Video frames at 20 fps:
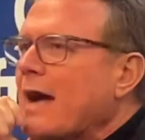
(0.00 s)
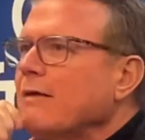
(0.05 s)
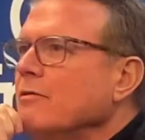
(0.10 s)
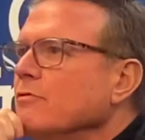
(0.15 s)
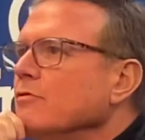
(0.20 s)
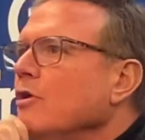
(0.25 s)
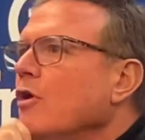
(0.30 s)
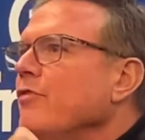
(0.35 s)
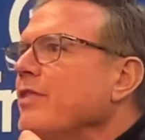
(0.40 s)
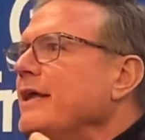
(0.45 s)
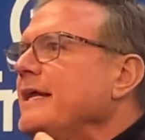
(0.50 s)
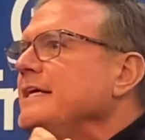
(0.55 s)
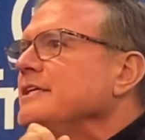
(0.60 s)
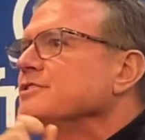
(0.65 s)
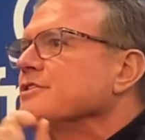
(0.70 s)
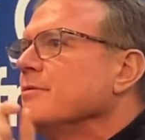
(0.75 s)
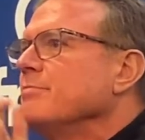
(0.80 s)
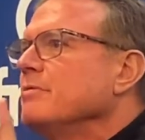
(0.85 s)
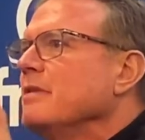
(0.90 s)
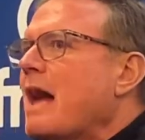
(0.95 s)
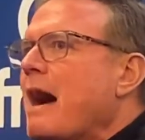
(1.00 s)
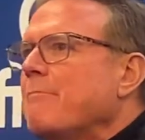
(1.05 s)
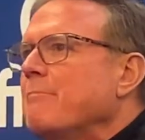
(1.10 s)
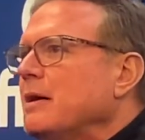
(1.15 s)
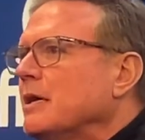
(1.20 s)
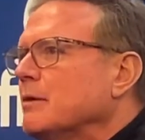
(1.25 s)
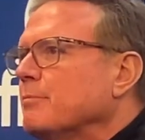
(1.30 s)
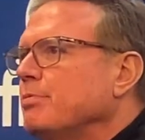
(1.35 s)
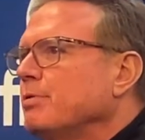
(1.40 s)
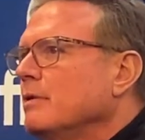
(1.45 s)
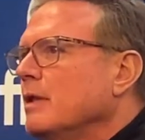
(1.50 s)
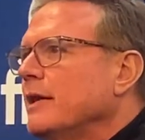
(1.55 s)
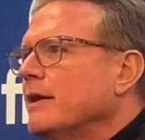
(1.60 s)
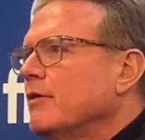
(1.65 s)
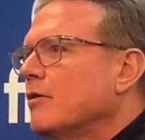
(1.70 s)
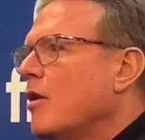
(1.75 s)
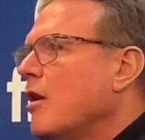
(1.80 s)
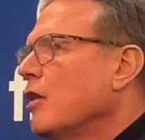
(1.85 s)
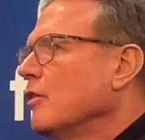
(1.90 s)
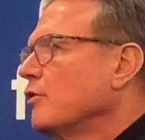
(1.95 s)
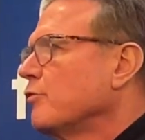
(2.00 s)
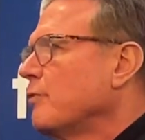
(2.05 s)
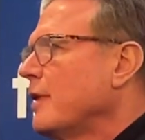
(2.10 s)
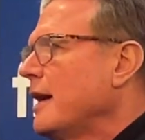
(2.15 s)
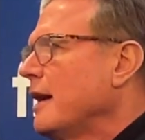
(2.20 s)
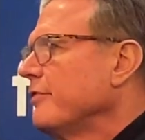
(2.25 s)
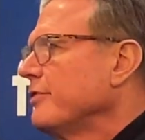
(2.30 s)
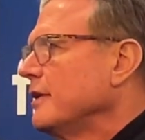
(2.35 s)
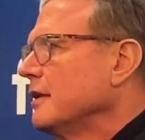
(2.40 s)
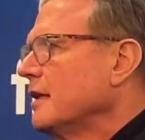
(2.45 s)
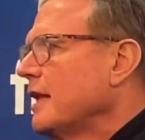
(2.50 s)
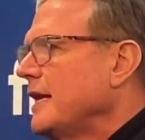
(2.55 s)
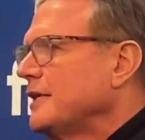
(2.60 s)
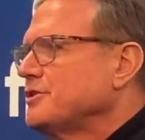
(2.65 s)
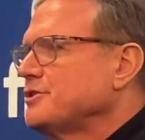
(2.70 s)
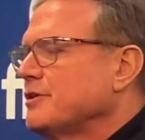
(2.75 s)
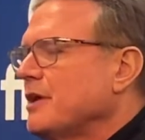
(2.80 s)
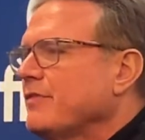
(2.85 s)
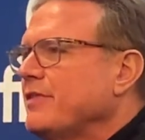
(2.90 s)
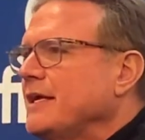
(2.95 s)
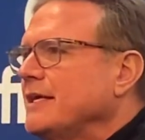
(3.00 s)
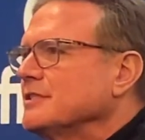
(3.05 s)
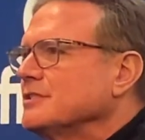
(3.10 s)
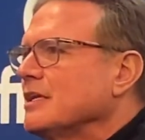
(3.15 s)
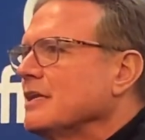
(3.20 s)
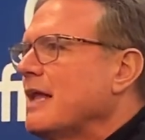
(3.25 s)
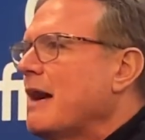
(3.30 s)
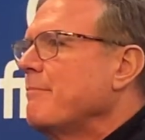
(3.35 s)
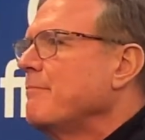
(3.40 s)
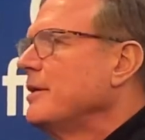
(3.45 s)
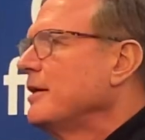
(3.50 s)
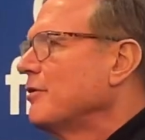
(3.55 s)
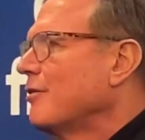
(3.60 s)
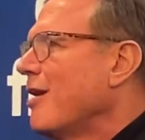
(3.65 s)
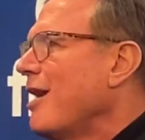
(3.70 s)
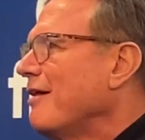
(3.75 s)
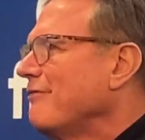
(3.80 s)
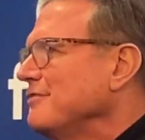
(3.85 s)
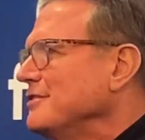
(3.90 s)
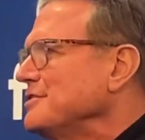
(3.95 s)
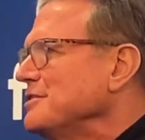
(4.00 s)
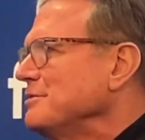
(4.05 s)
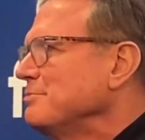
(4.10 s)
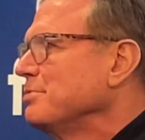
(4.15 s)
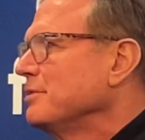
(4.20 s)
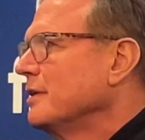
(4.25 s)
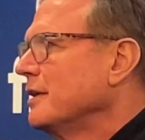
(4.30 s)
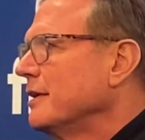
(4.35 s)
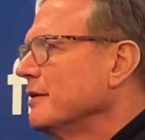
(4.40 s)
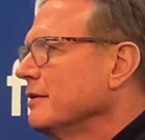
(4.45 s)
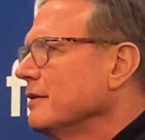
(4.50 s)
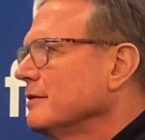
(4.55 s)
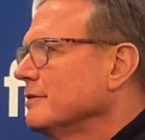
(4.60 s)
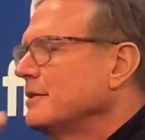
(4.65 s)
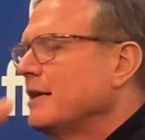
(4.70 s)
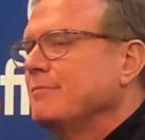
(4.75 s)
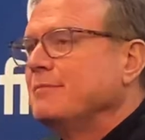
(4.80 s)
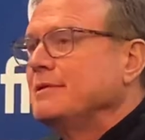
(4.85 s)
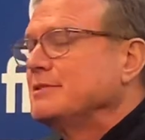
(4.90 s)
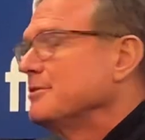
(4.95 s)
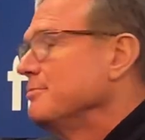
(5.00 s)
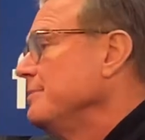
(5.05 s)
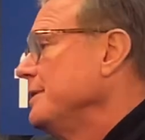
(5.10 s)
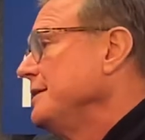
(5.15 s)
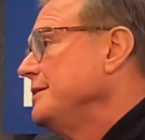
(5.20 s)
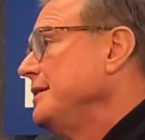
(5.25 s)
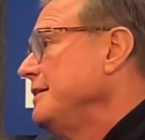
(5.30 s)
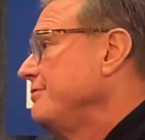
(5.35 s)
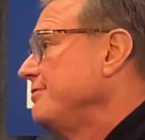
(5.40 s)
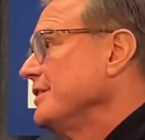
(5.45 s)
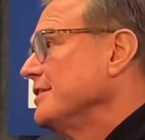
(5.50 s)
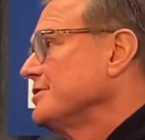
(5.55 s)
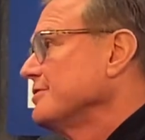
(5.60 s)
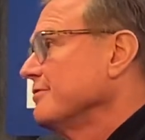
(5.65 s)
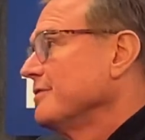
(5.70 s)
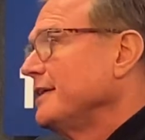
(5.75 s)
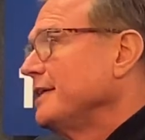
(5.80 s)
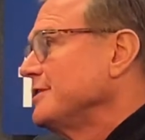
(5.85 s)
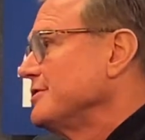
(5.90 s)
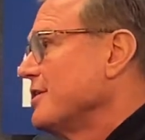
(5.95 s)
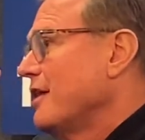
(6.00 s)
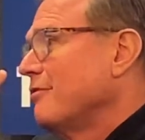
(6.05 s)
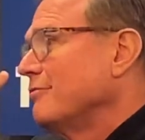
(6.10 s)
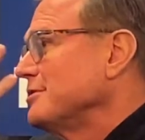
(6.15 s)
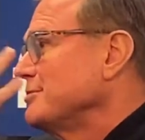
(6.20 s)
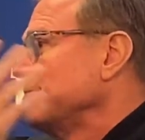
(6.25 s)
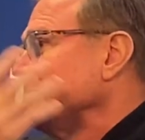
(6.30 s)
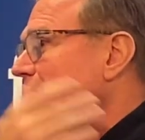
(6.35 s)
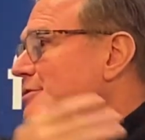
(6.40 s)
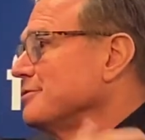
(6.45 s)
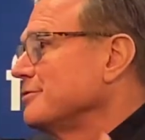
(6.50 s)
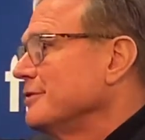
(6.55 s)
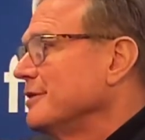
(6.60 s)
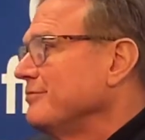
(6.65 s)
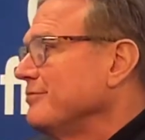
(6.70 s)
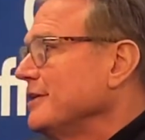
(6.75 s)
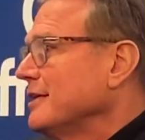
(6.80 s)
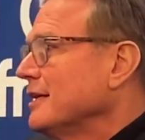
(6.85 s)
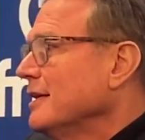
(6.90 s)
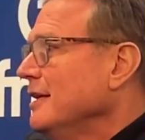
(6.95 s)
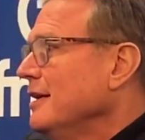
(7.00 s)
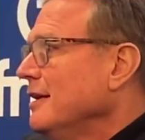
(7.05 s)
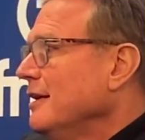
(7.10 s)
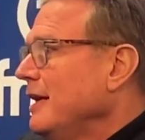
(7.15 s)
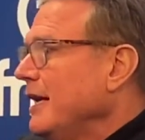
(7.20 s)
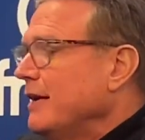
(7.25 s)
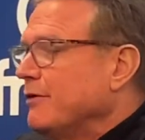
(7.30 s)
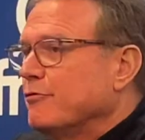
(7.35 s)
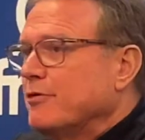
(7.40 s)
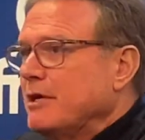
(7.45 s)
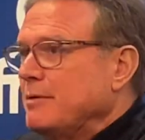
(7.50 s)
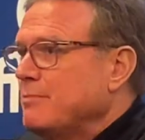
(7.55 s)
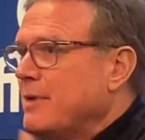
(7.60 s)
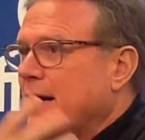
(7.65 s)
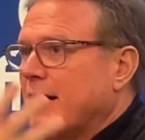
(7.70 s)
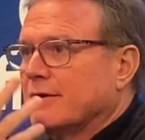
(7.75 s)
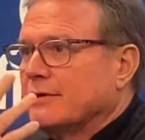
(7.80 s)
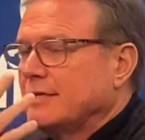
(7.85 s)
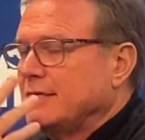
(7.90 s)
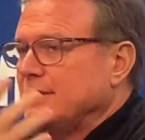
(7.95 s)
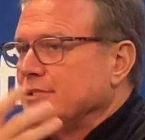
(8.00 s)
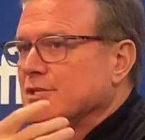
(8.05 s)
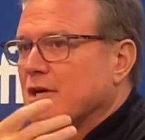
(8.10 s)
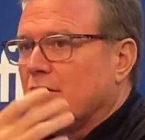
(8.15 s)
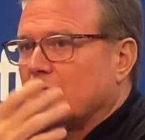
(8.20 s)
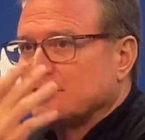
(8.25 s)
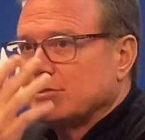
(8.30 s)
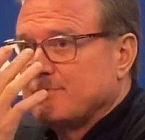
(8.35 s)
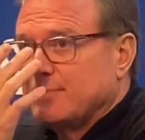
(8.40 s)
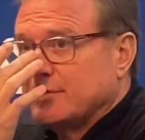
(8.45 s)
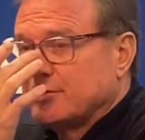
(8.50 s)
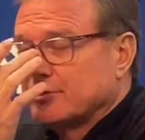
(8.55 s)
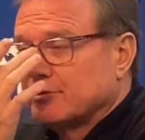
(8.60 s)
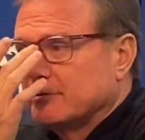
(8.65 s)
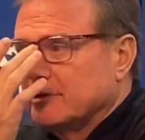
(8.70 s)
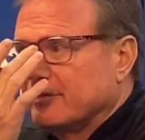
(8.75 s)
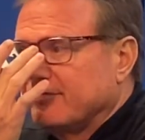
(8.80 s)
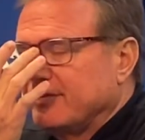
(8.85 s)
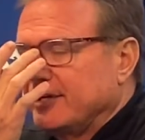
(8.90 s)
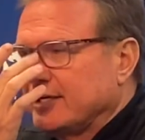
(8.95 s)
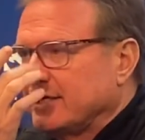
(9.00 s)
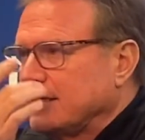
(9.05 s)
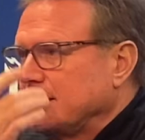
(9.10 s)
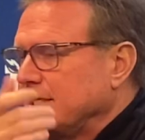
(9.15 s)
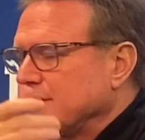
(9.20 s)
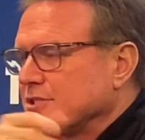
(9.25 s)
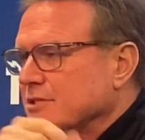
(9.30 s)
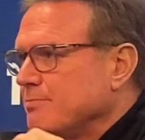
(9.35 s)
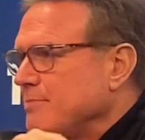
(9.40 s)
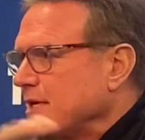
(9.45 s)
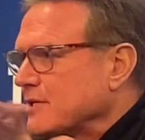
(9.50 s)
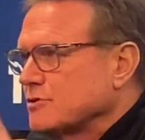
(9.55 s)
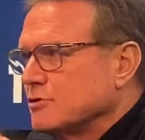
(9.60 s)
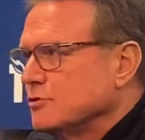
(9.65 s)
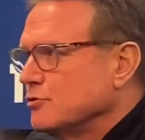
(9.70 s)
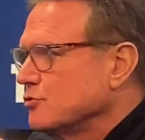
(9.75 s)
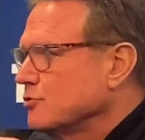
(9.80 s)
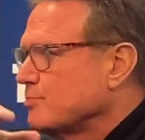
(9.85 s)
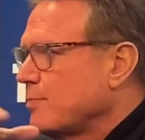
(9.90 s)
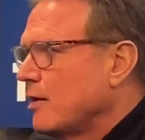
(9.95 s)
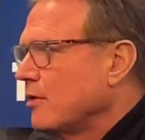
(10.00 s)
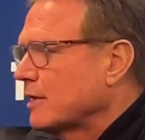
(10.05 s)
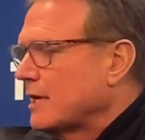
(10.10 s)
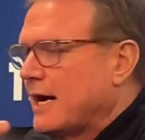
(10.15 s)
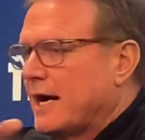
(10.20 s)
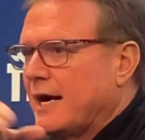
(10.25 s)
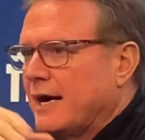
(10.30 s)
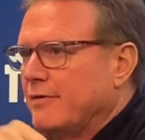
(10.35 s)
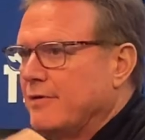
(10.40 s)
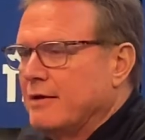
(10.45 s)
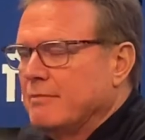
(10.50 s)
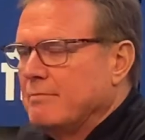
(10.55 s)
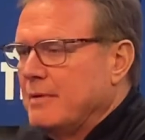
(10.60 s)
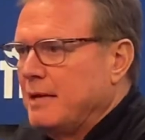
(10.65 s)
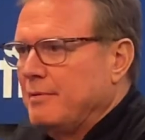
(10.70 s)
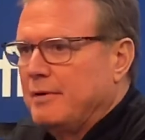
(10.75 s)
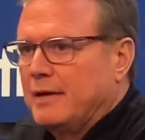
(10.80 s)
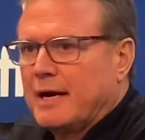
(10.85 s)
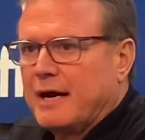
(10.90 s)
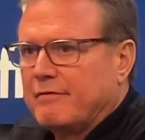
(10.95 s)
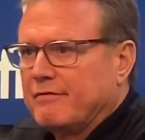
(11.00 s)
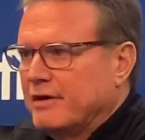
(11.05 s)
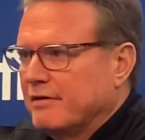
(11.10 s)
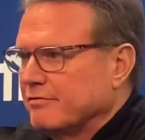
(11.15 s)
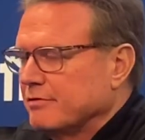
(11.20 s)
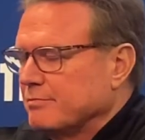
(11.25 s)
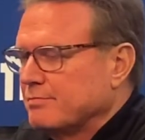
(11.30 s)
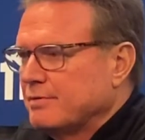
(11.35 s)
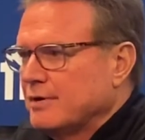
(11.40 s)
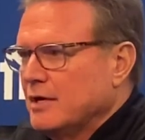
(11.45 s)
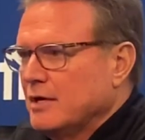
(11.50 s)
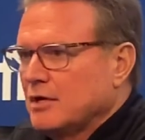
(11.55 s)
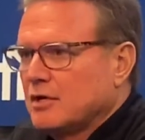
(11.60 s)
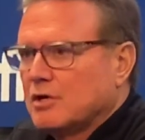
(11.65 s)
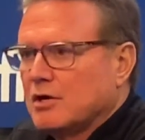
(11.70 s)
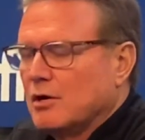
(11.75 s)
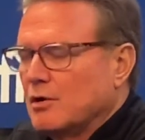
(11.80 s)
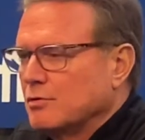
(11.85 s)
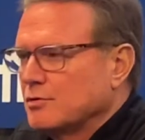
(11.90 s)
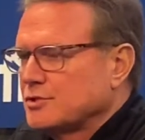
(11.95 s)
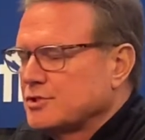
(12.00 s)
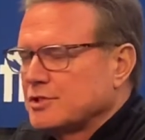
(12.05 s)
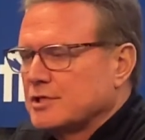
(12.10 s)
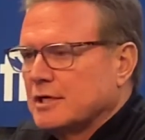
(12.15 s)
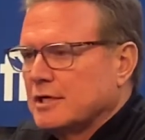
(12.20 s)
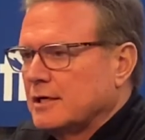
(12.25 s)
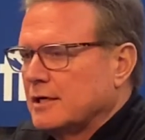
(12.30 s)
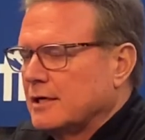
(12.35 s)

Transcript: I don't know that he's a lot better player all around than last year. I think he's a lot better offensive player. I mean, to me, defensively, yeah. He's always been terrific. And rebounding, he's always been terrific. And he's the best loose ball guy that maybe I've ever coached.